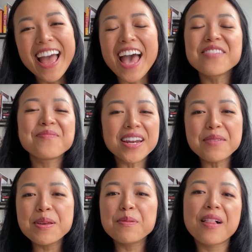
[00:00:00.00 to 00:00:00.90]
and many
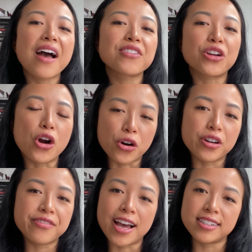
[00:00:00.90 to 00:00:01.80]
people haven't heard
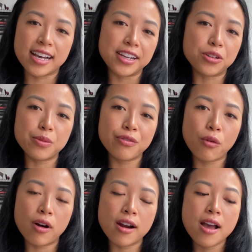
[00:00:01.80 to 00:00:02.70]
of that title
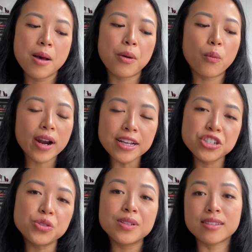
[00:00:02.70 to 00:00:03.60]
before, but what I
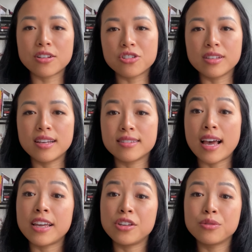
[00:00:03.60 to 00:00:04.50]
do essentially is
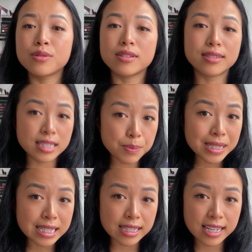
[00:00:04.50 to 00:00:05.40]
I use
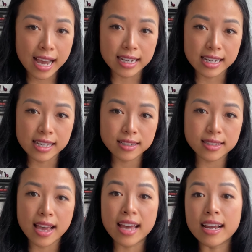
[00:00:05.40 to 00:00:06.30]
CBT
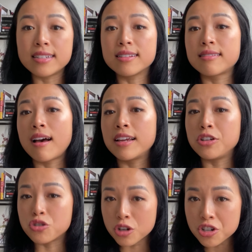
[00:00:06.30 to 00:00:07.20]
techniques and I design
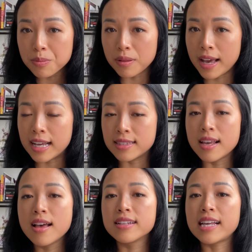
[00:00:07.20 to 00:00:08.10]
nutrition plans
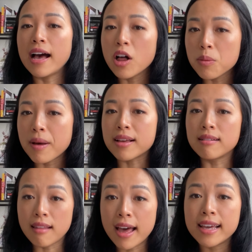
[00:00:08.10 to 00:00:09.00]
to help my
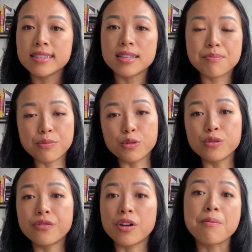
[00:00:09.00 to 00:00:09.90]
clients
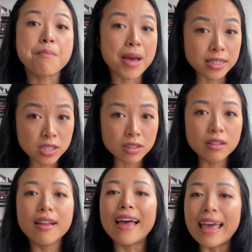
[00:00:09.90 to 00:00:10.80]
improve their
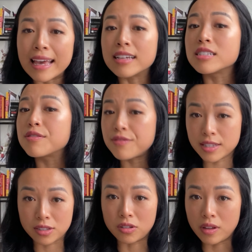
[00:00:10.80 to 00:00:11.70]
mental and
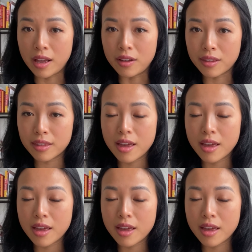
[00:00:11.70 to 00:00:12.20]
physical health.